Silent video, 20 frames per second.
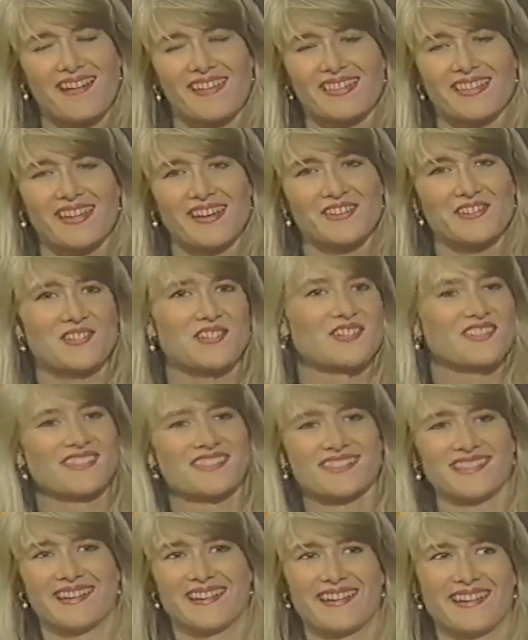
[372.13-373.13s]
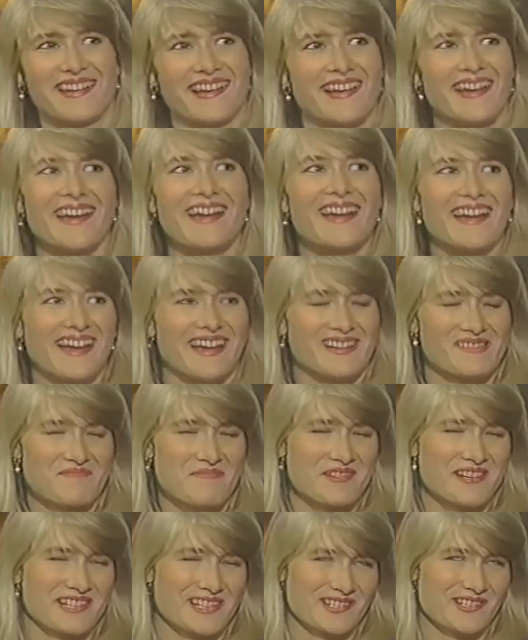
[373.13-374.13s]
and they're just
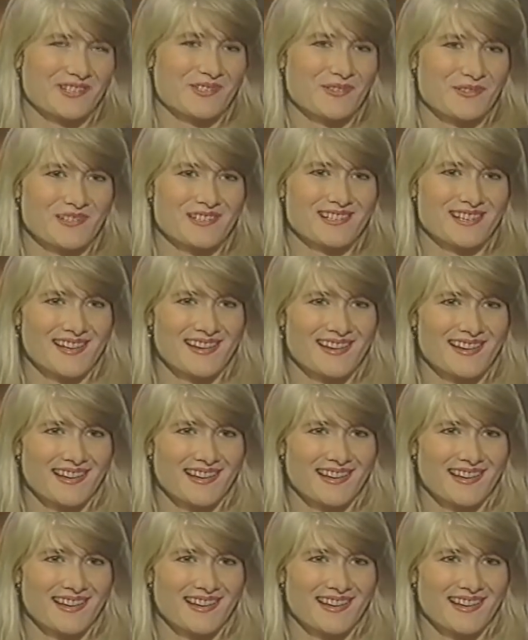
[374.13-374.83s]
pretty extraordinary.